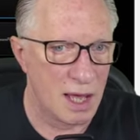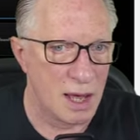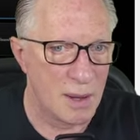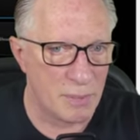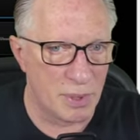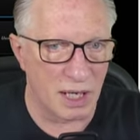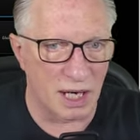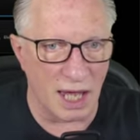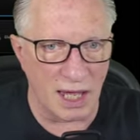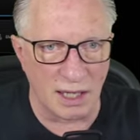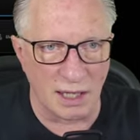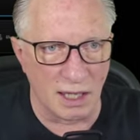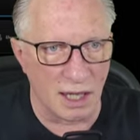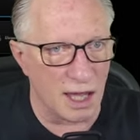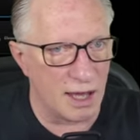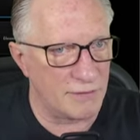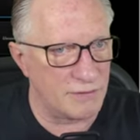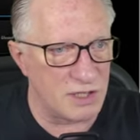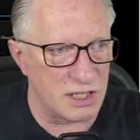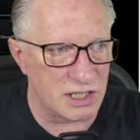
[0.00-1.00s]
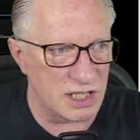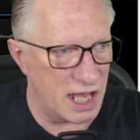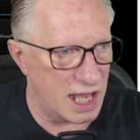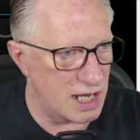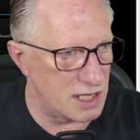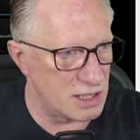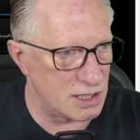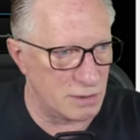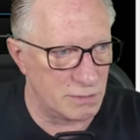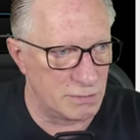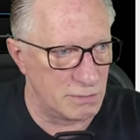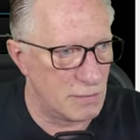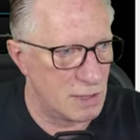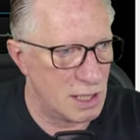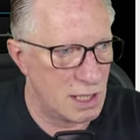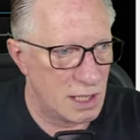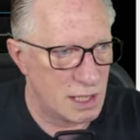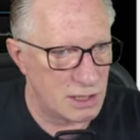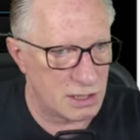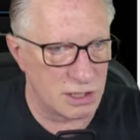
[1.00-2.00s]
But I love the Tangium
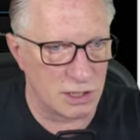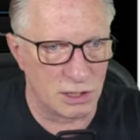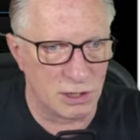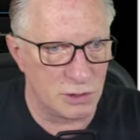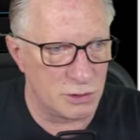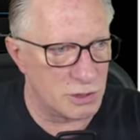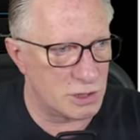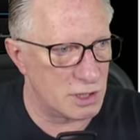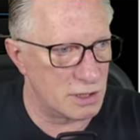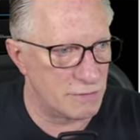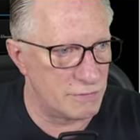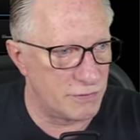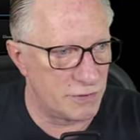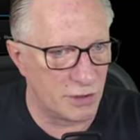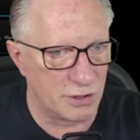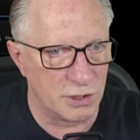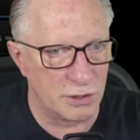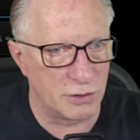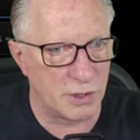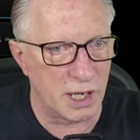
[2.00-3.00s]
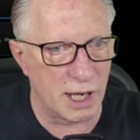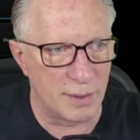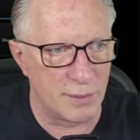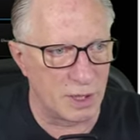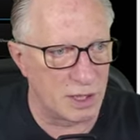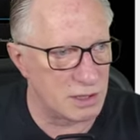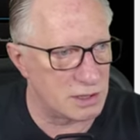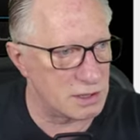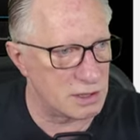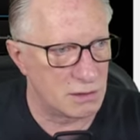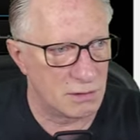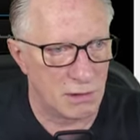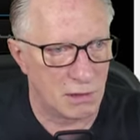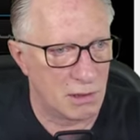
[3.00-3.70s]
solution for newcomers.